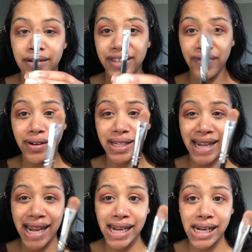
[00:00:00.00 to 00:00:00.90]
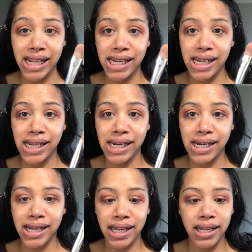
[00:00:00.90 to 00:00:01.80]
It's very tiny, teeny
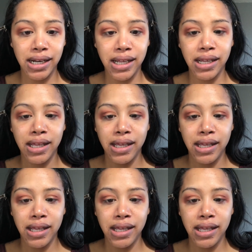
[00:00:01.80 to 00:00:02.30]
tiny.